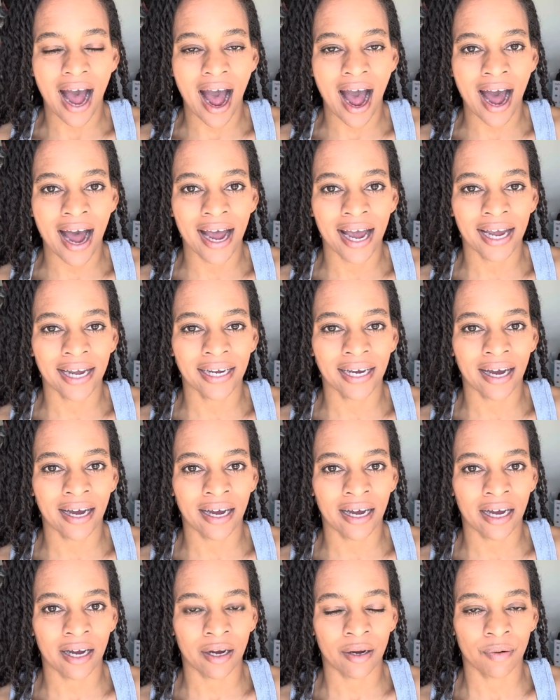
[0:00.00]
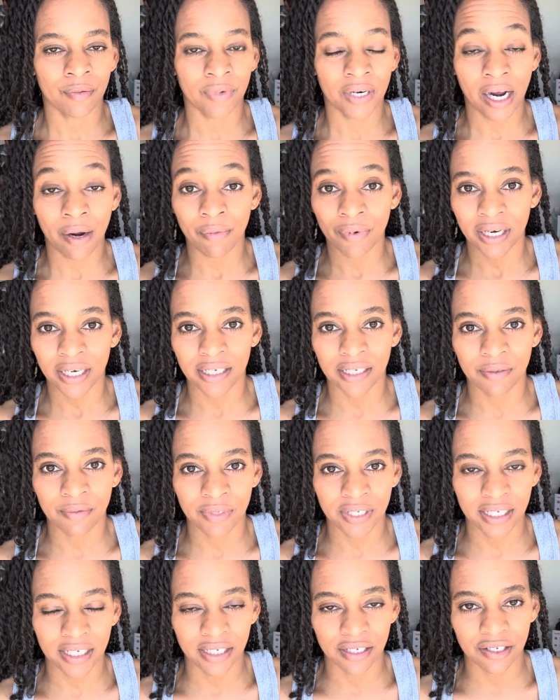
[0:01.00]
when I
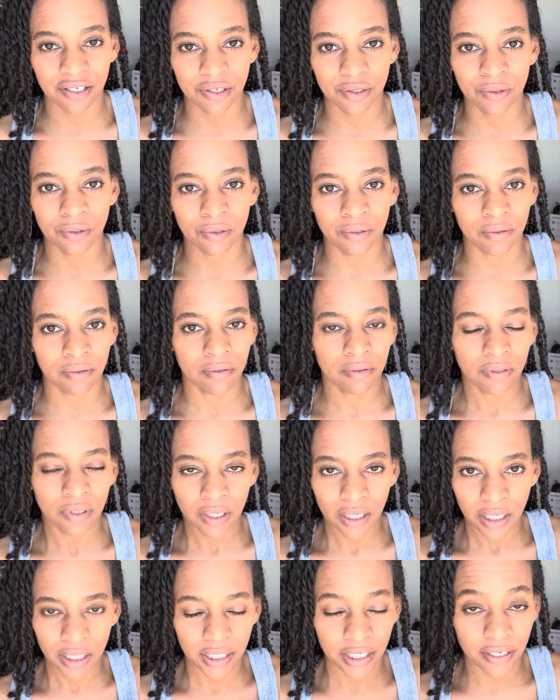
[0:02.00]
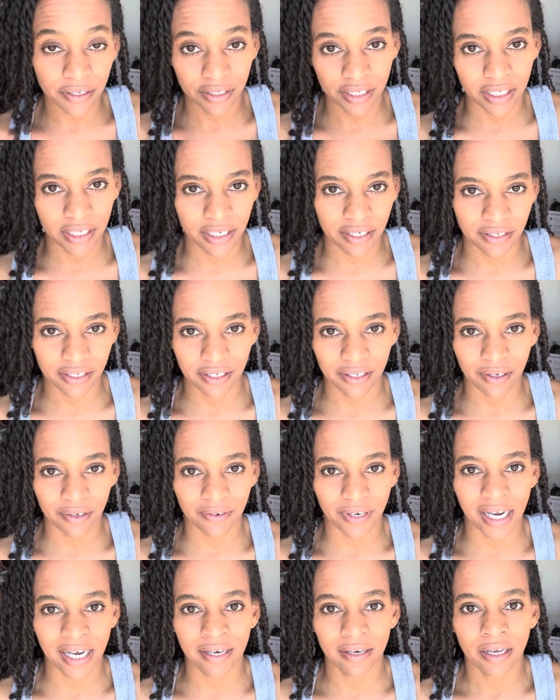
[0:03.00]
was in school years and years ago,
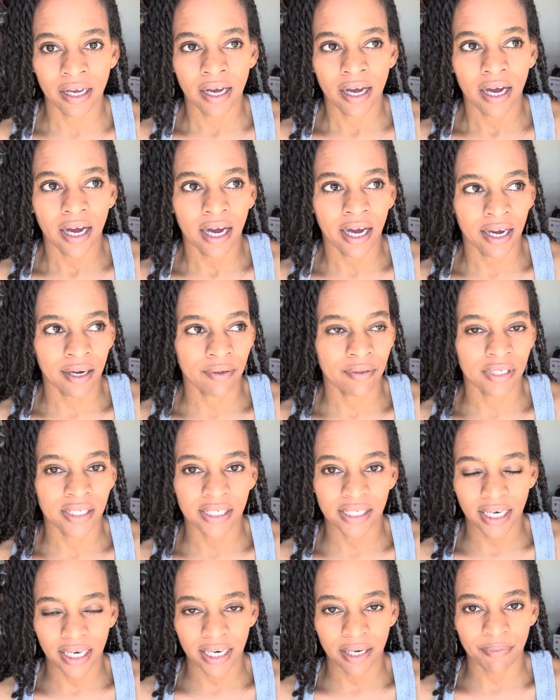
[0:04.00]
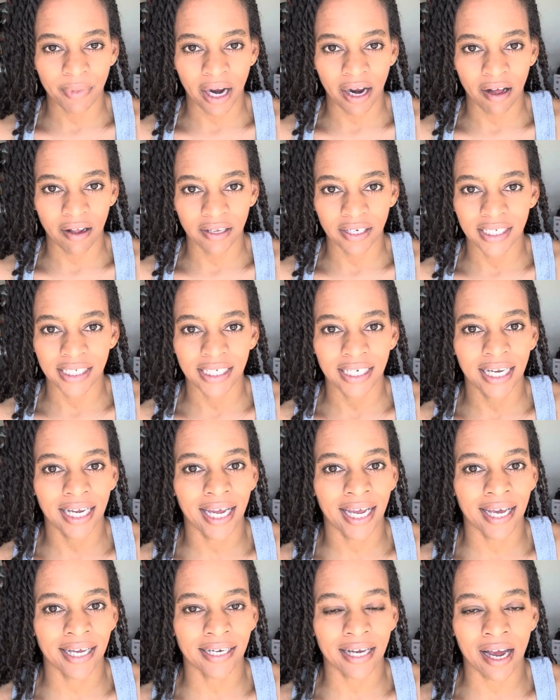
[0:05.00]
right? I was studying biology
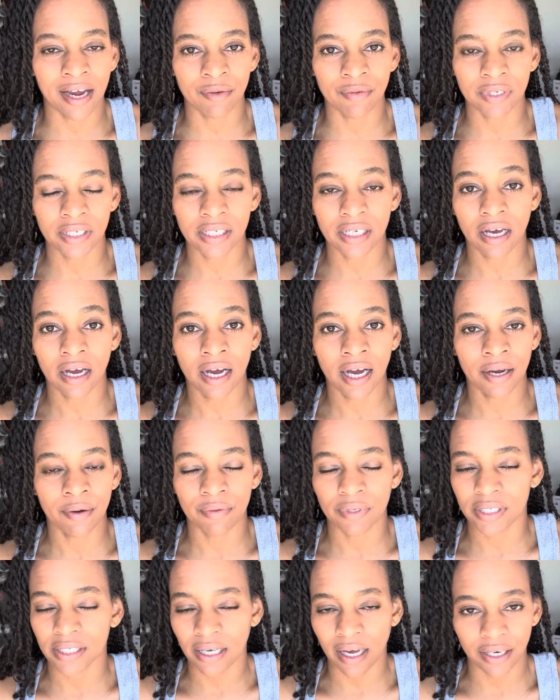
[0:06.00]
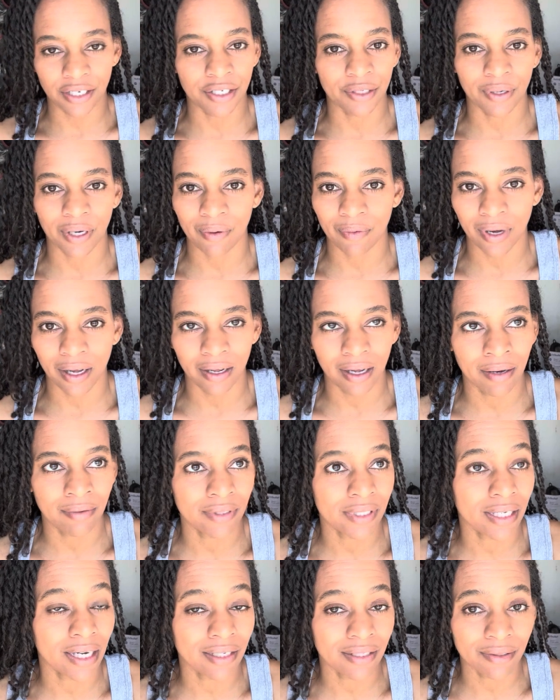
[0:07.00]
and I was not doing well. I
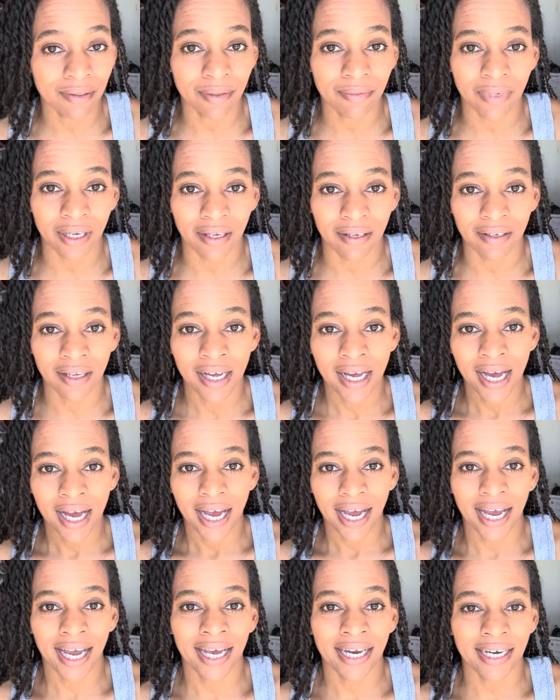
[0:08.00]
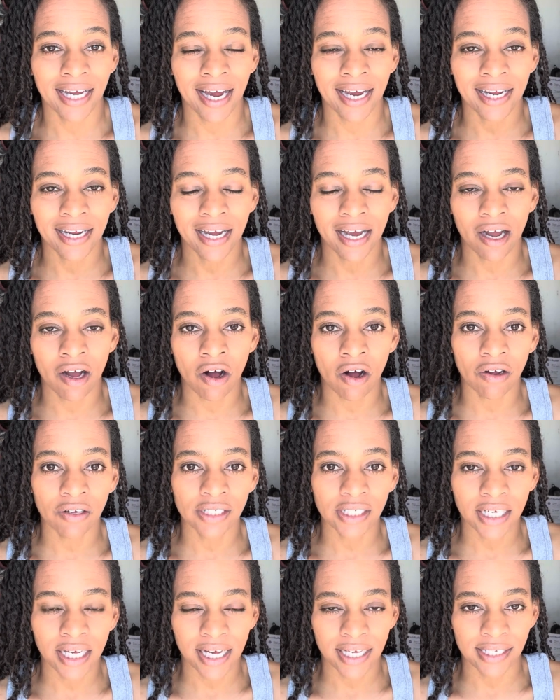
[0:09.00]
was not doing well. And I called
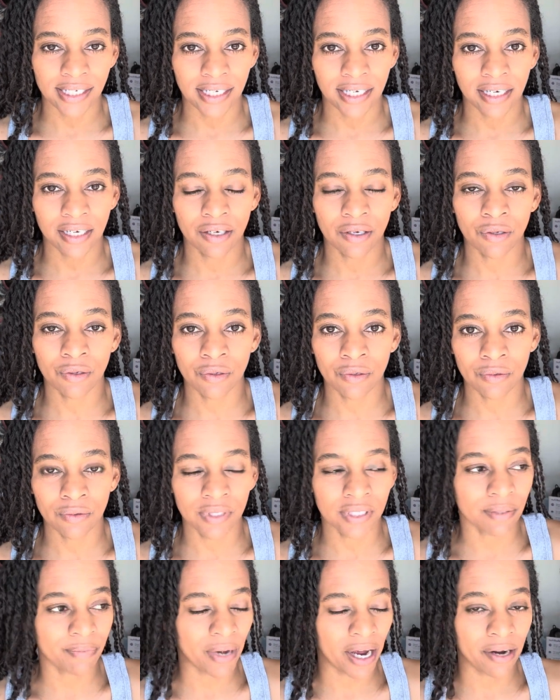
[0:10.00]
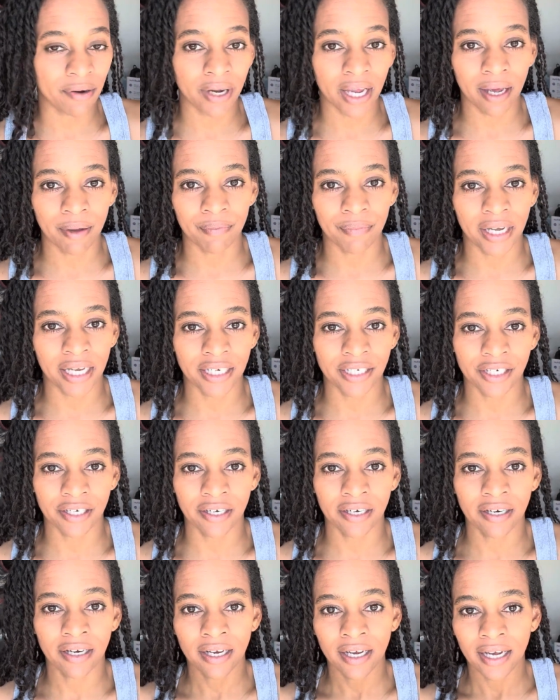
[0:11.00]
a cousin who was a biochem
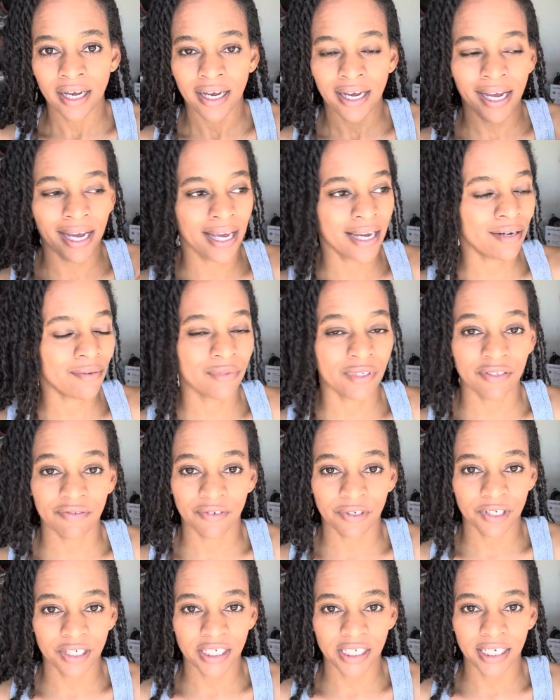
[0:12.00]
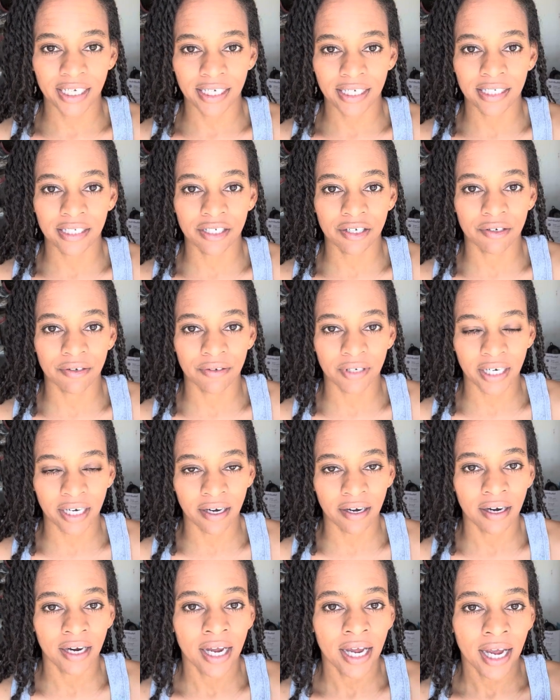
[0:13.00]
major and was flourishing in his
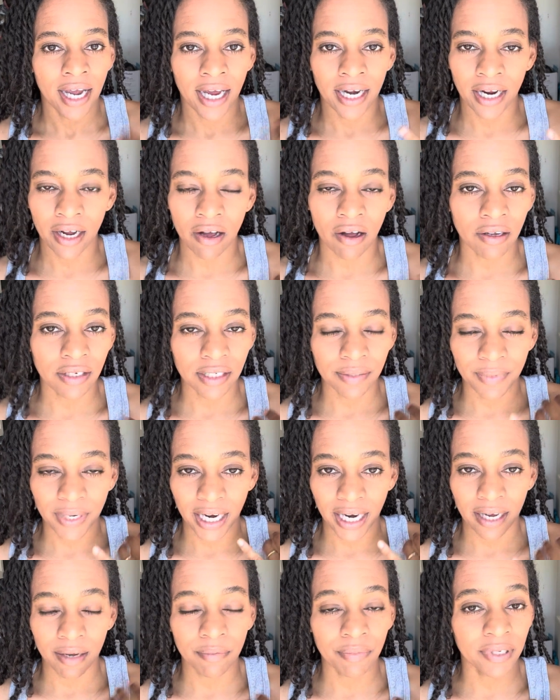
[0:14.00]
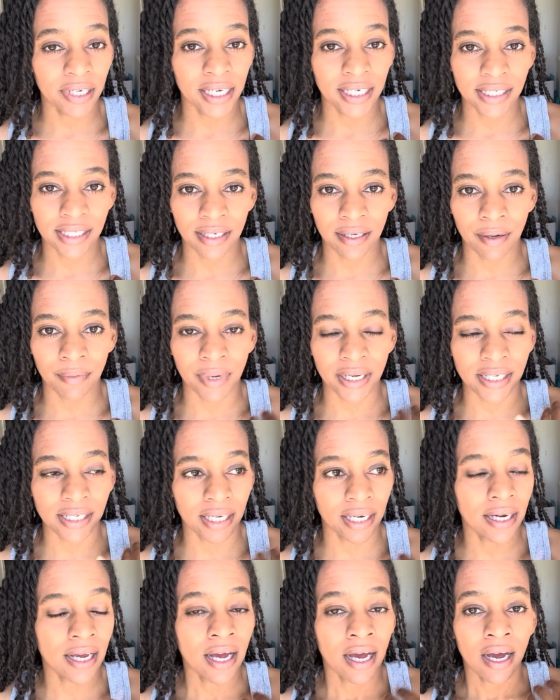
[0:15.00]
career. And I called him and I complained to him. I
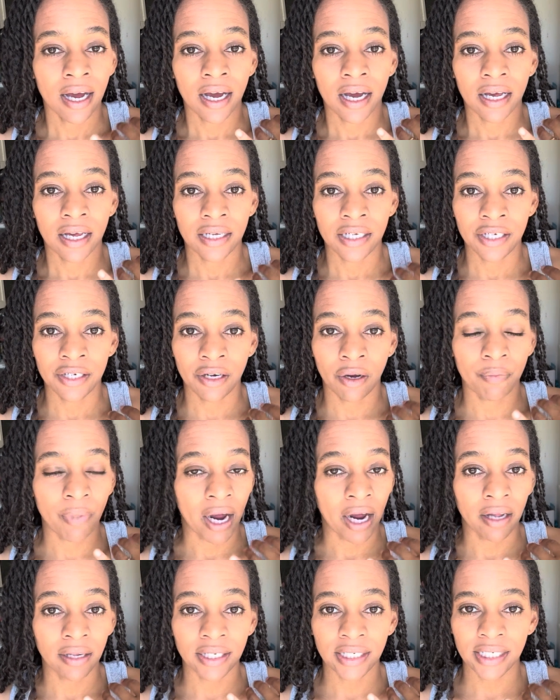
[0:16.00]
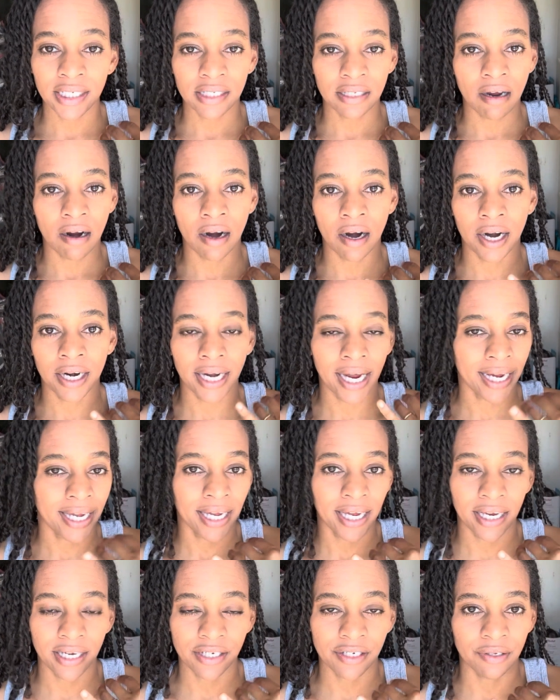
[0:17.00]
said, biology is hard. I
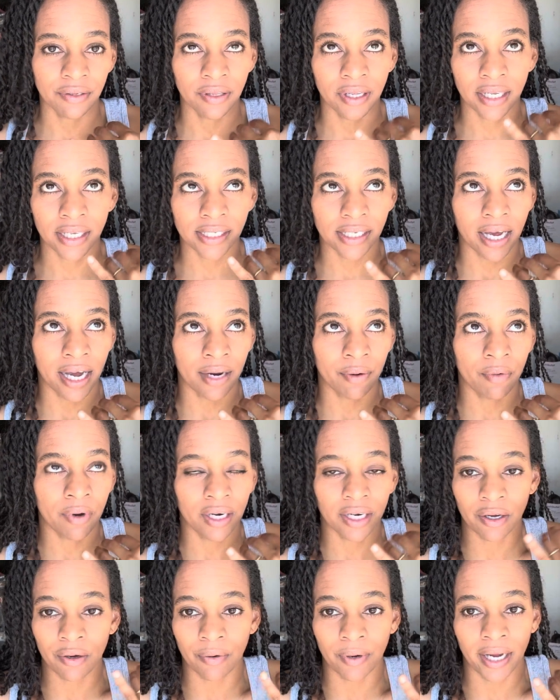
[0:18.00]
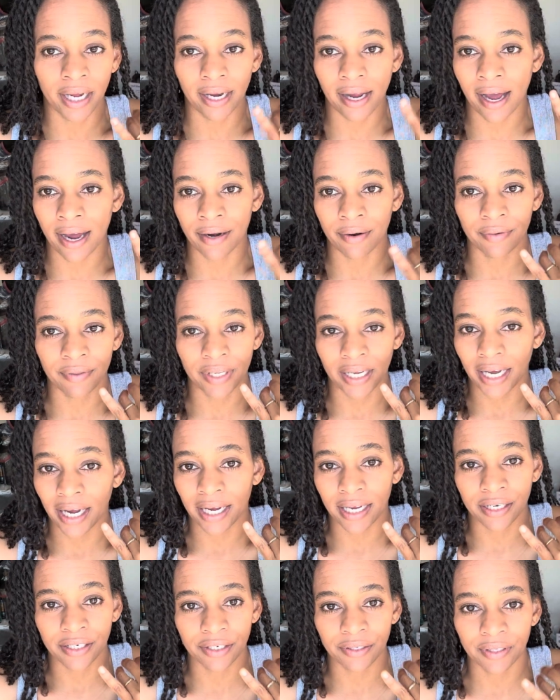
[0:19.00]
can't do this. I want to quit. I don't think I
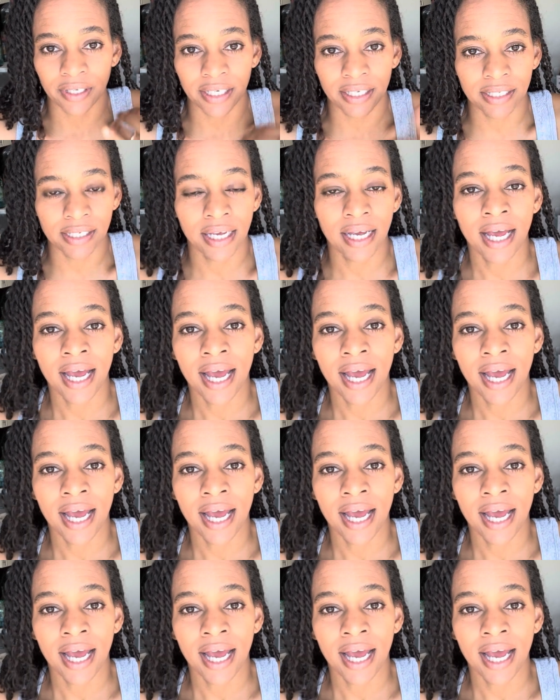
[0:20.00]
can do this.